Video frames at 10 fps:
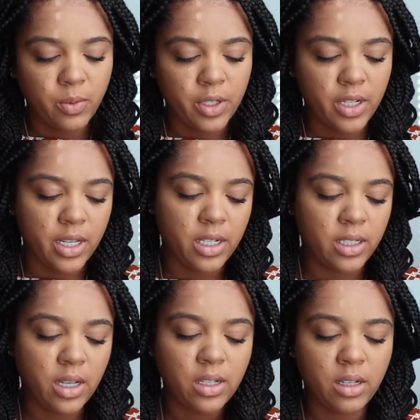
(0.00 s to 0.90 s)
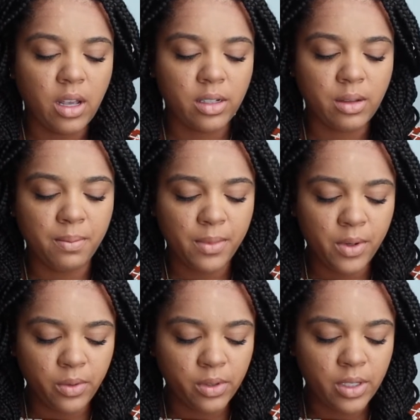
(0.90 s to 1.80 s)
which is some
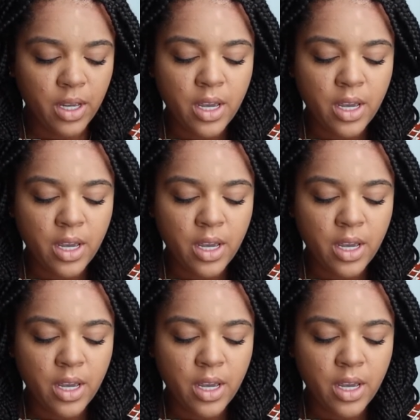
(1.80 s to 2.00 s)
mousse,